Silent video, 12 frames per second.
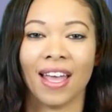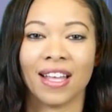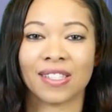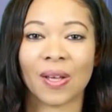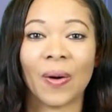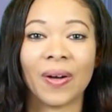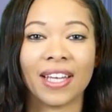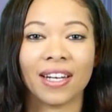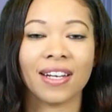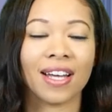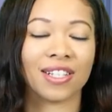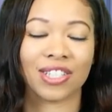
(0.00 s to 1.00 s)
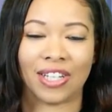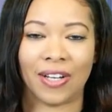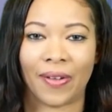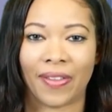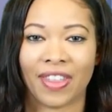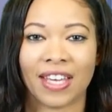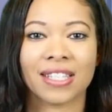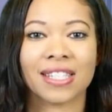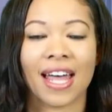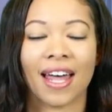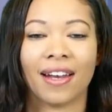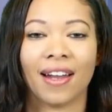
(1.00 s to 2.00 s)
So in a nutshell, things
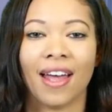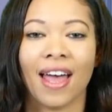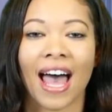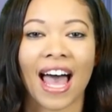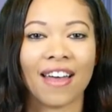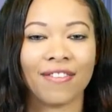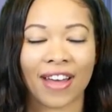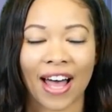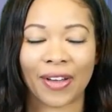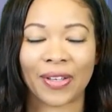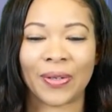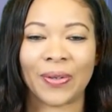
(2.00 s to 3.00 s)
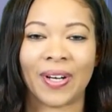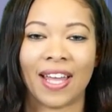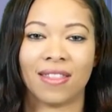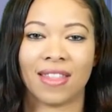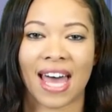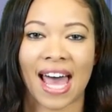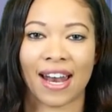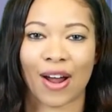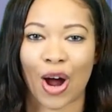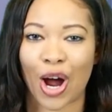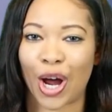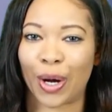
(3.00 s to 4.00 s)
that I value and that
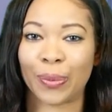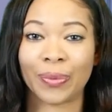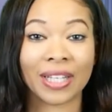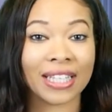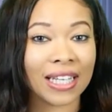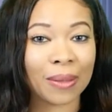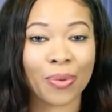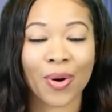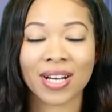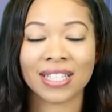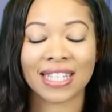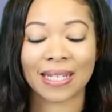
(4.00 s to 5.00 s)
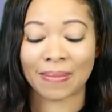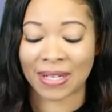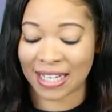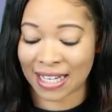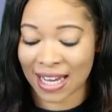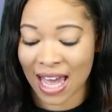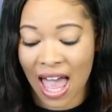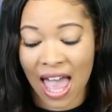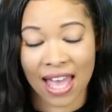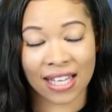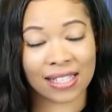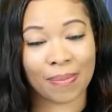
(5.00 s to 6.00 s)
are really important to me
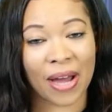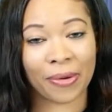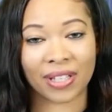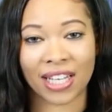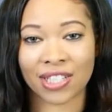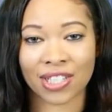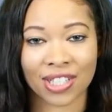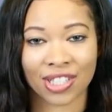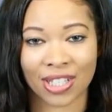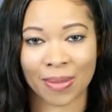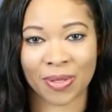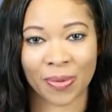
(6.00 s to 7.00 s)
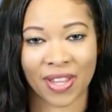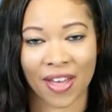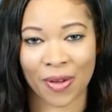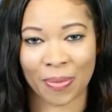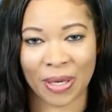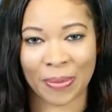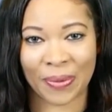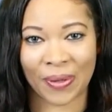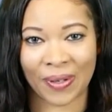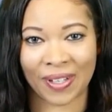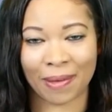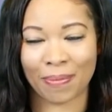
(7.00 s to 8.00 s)
is my relationships with other
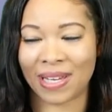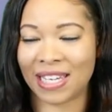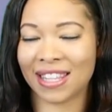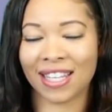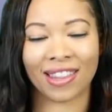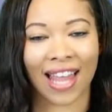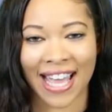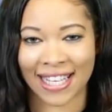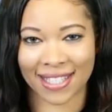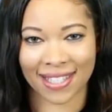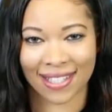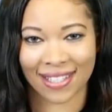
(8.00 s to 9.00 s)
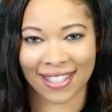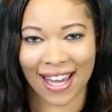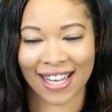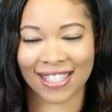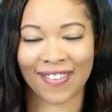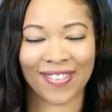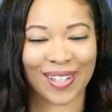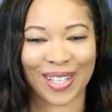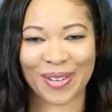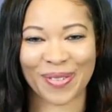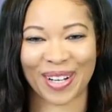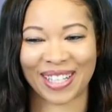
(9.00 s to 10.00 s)
people, being the light. I
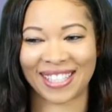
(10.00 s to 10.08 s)
definitely want